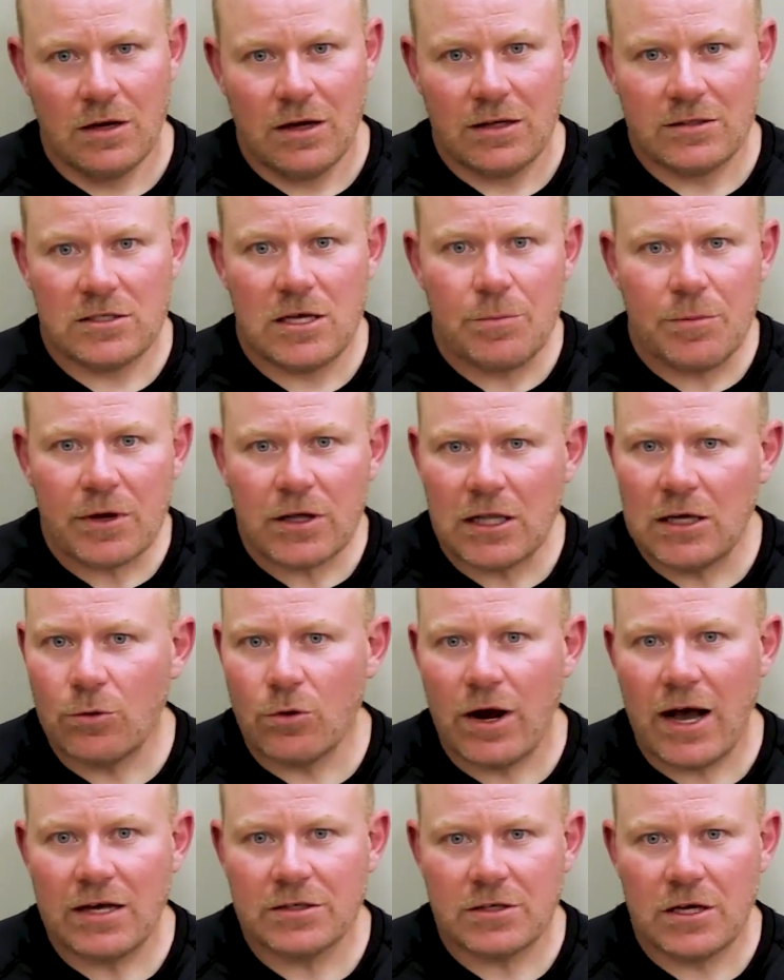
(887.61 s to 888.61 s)
And typically
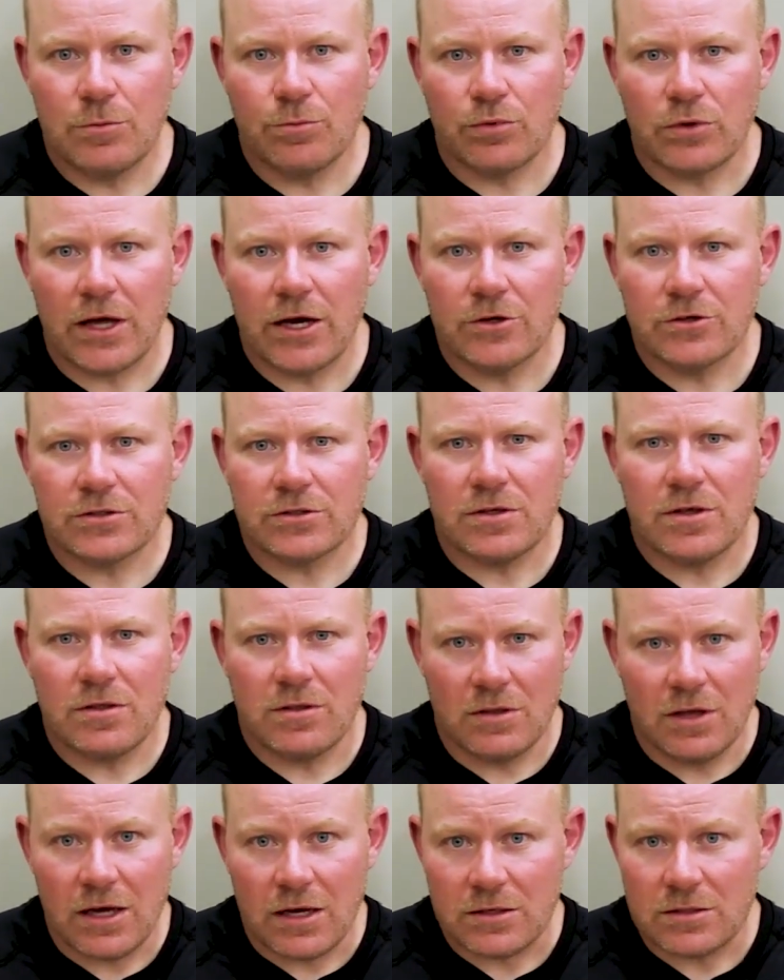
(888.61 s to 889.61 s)
we're asking players
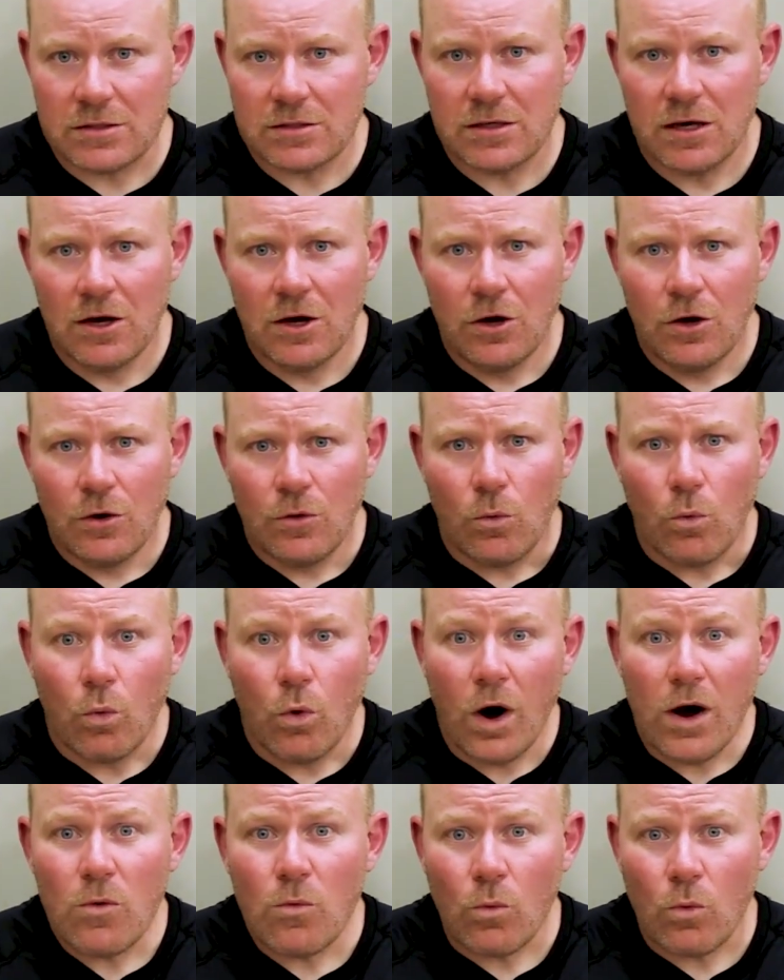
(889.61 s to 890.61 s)
this:
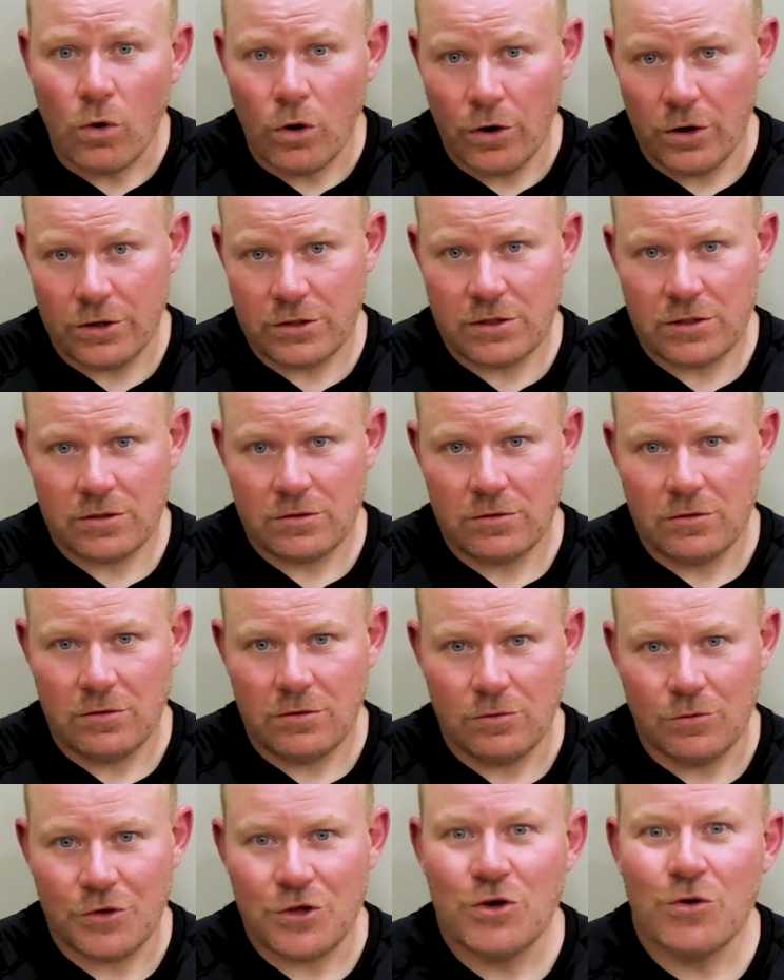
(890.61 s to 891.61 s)
what worked?
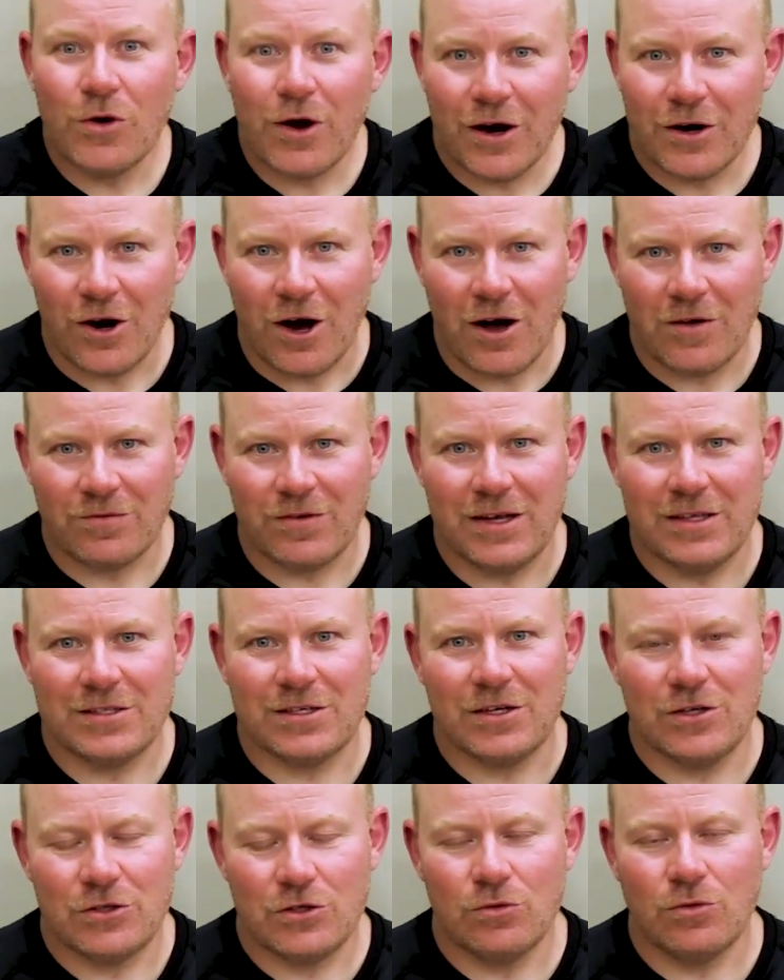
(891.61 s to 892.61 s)
when you are on offense
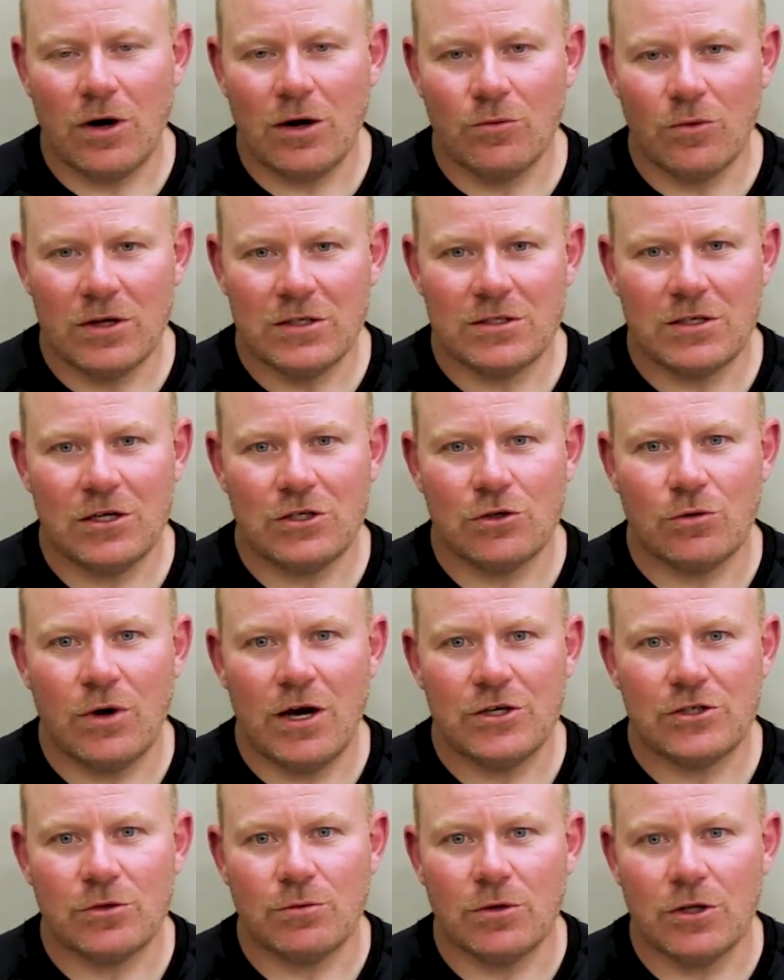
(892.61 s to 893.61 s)
in a 2-on-1
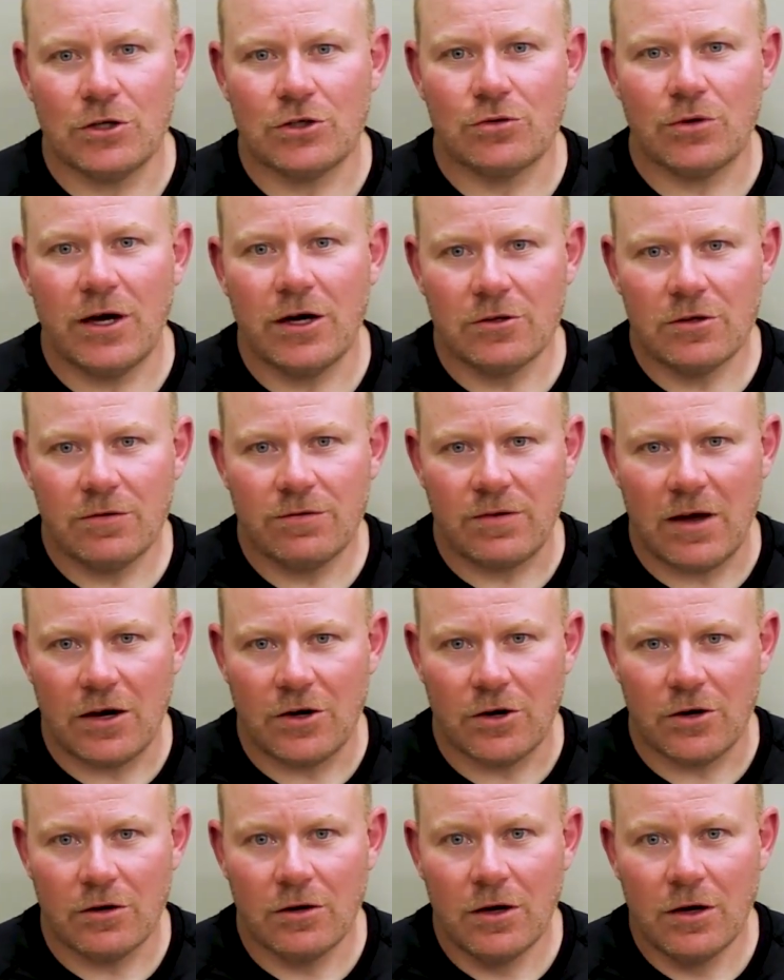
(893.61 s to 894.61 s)
situation with a trail
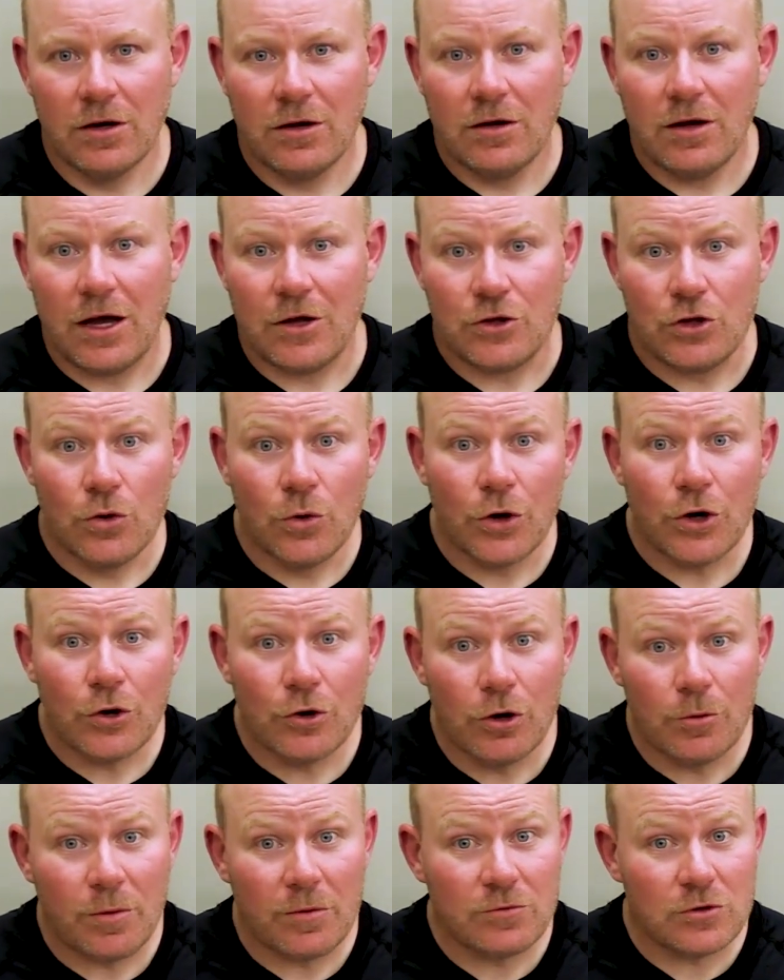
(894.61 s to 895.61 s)
defender, and you were in a
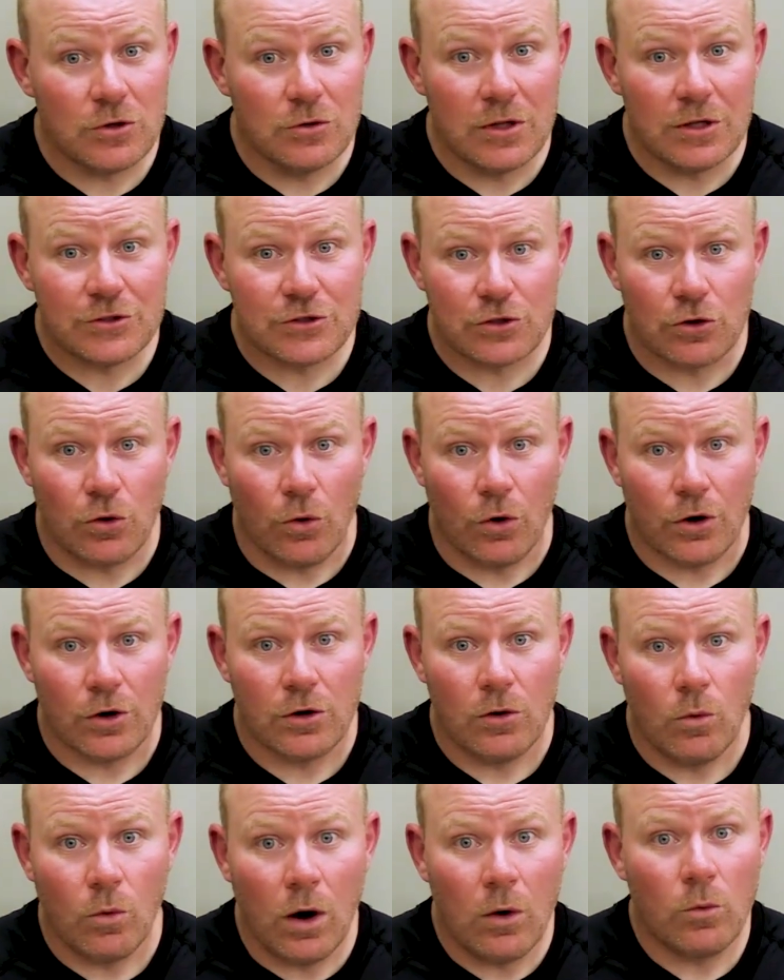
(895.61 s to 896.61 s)
group of 2 that
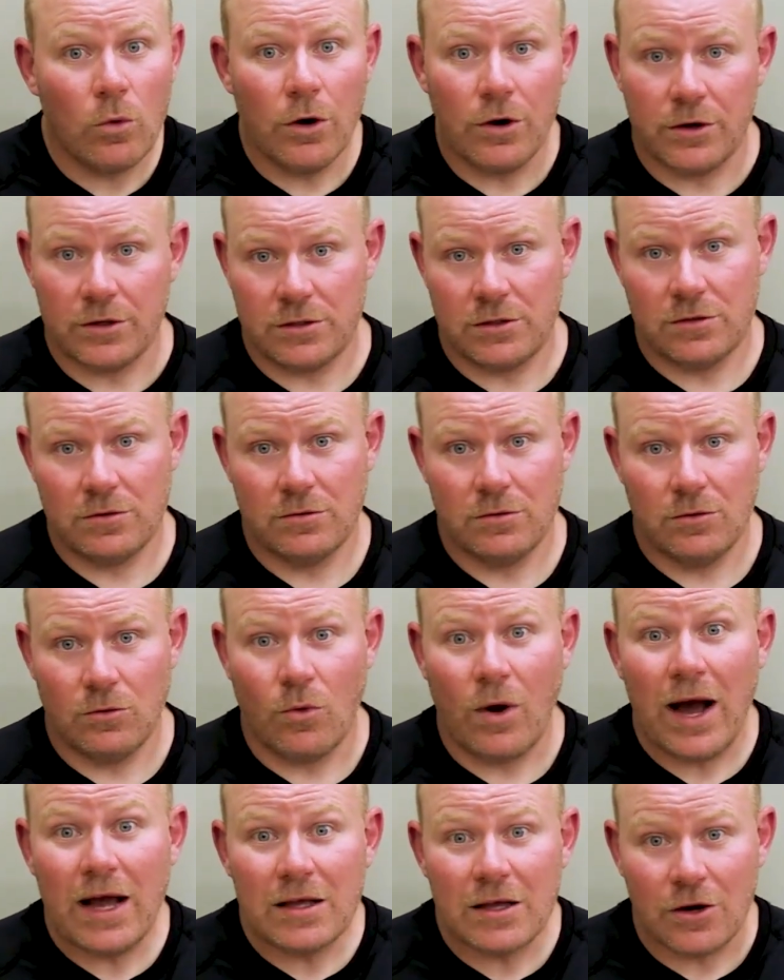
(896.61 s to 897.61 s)
scored, what worked?
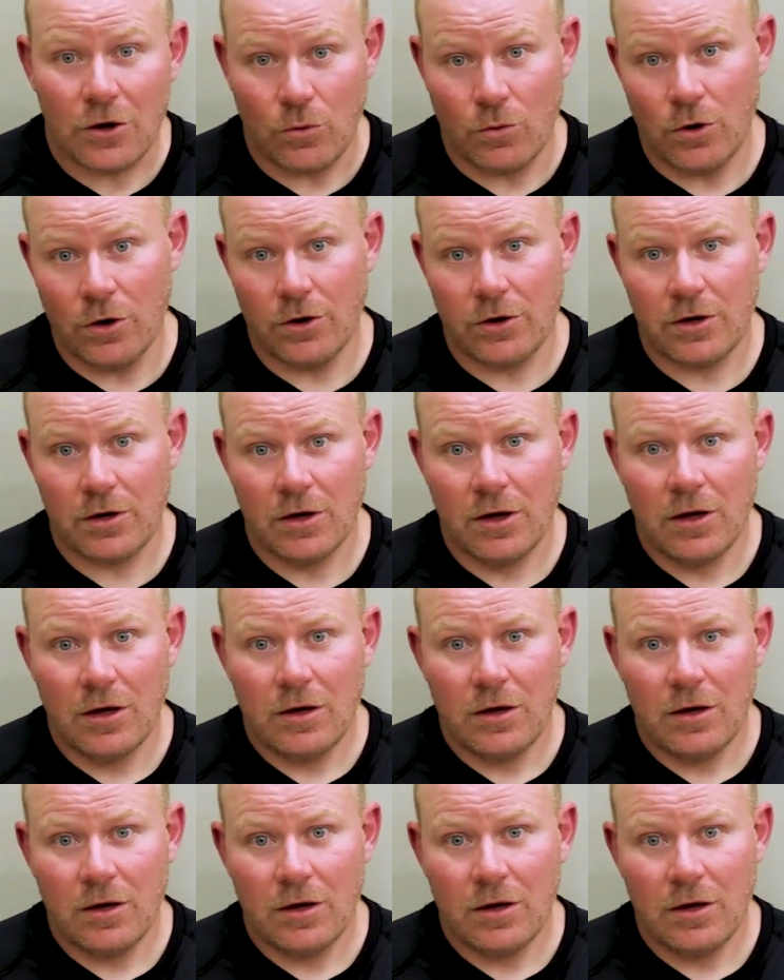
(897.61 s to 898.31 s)
Why did it work?